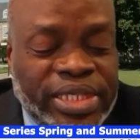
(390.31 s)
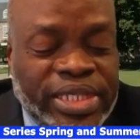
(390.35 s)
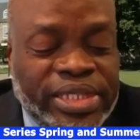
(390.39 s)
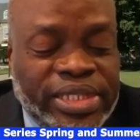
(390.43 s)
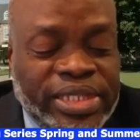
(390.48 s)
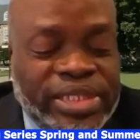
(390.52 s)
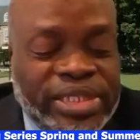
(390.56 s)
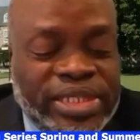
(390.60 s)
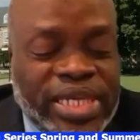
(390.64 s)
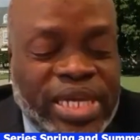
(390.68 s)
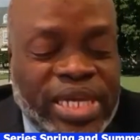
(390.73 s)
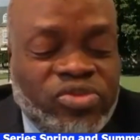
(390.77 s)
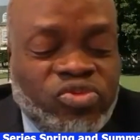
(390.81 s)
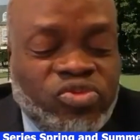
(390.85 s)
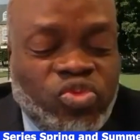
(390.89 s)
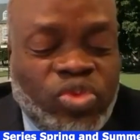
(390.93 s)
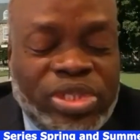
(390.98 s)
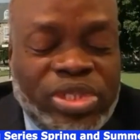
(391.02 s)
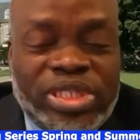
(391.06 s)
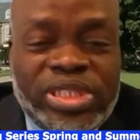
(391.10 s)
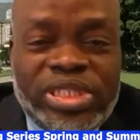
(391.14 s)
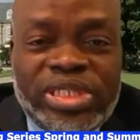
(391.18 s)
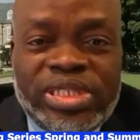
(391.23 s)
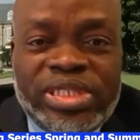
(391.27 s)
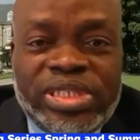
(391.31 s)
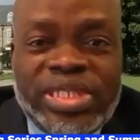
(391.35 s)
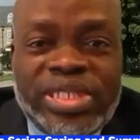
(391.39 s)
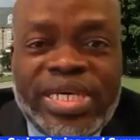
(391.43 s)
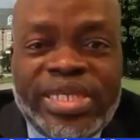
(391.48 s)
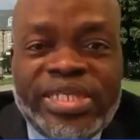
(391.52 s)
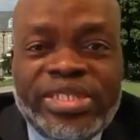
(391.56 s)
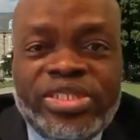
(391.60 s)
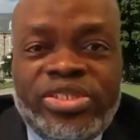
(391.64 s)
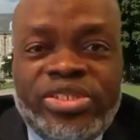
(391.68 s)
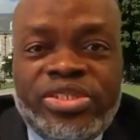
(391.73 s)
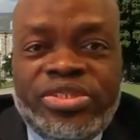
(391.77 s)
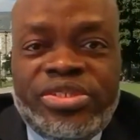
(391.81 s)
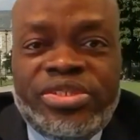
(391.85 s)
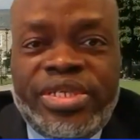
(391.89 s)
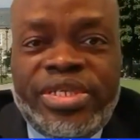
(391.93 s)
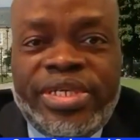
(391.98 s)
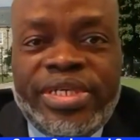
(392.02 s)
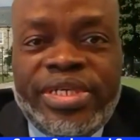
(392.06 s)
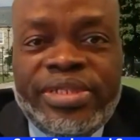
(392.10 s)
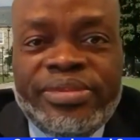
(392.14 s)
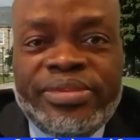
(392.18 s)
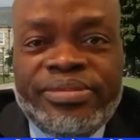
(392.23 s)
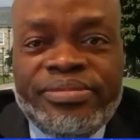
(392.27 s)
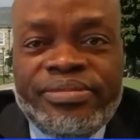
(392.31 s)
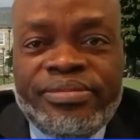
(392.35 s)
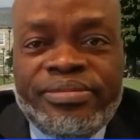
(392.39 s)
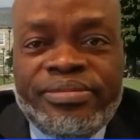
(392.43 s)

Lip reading: in southwestern Nigeria.